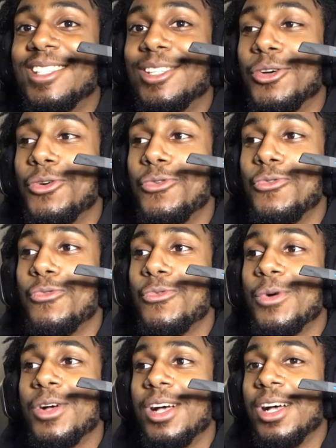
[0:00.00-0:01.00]

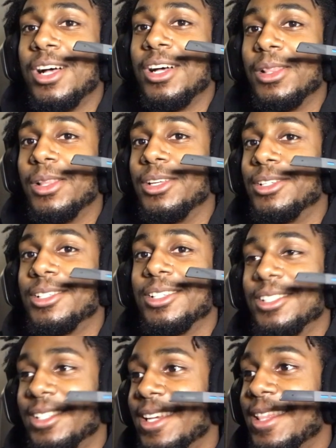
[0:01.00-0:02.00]
so let's
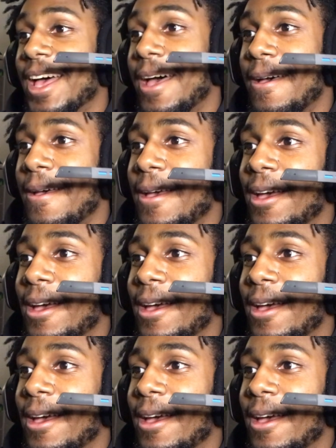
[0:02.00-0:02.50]
just say that.